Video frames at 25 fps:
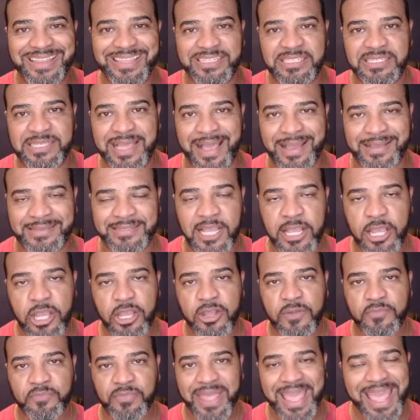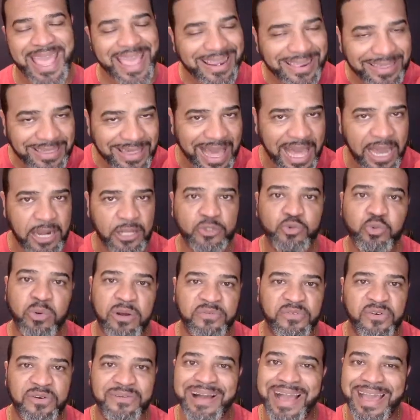and the socks, $80
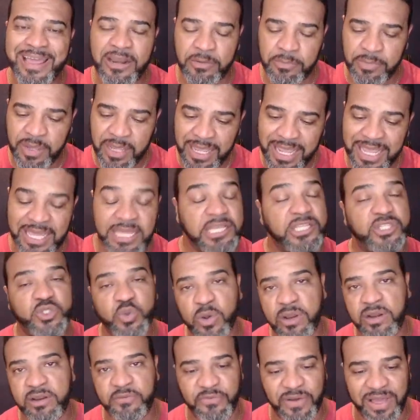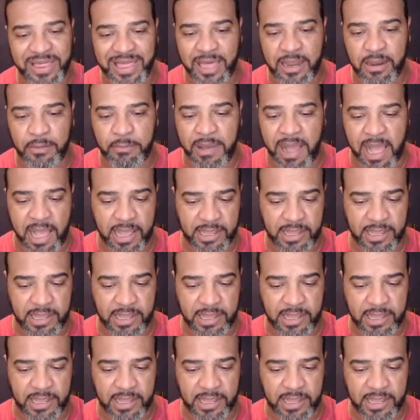worth of item in a $25